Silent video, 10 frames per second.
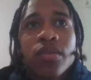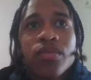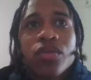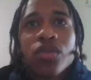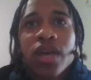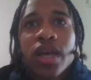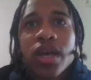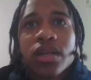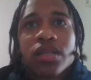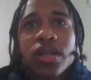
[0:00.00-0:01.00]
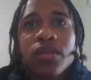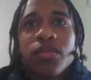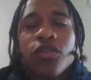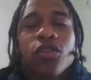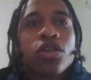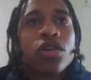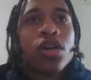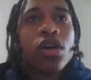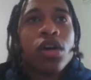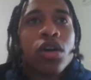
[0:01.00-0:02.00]
broke here said before
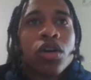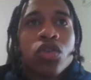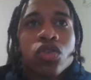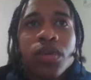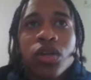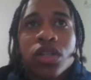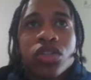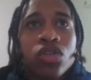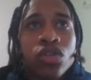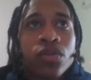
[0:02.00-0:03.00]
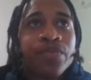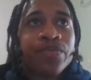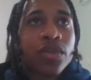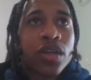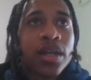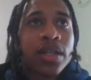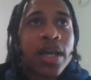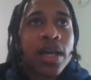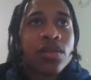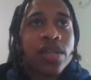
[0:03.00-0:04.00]
close below this low, right?
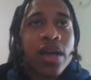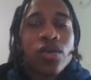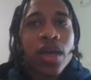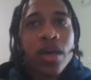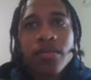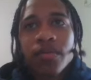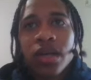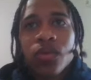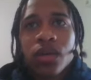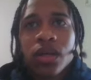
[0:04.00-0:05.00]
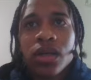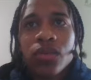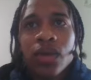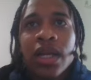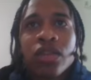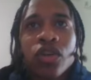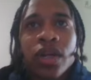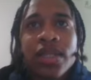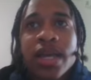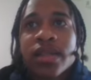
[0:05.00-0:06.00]
Then I was like, okay, but we, we literally
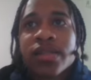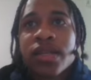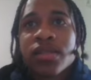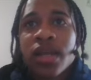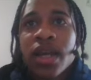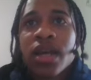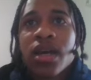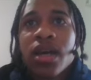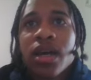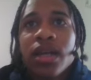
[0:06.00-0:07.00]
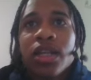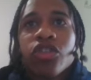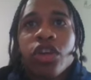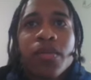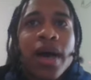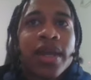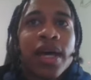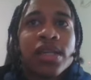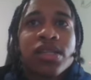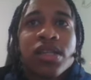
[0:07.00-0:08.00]
taking sales today, literally my
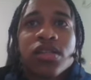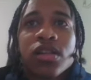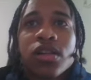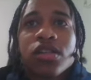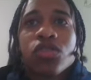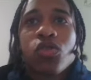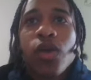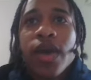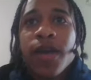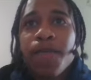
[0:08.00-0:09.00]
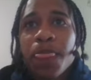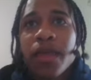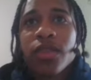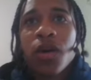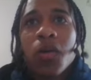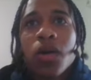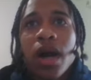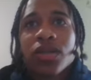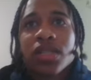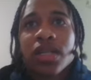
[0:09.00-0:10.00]
analysis. So here, now I
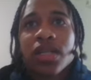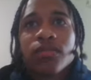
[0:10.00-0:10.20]
was like,